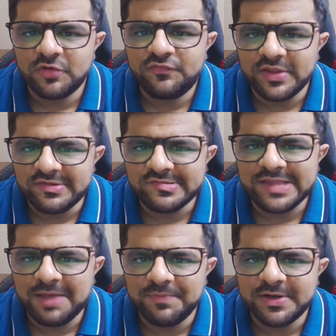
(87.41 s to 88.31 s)
of changes
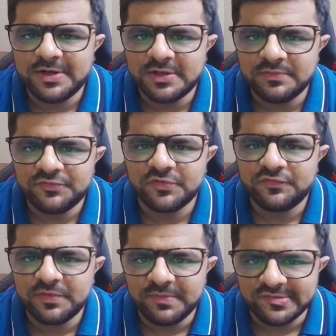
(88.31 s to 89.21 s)
happen in terms
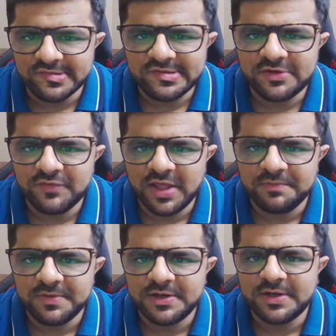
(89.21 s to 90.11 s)
of the business
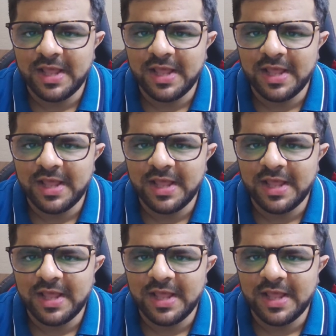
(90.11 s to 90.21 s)
environment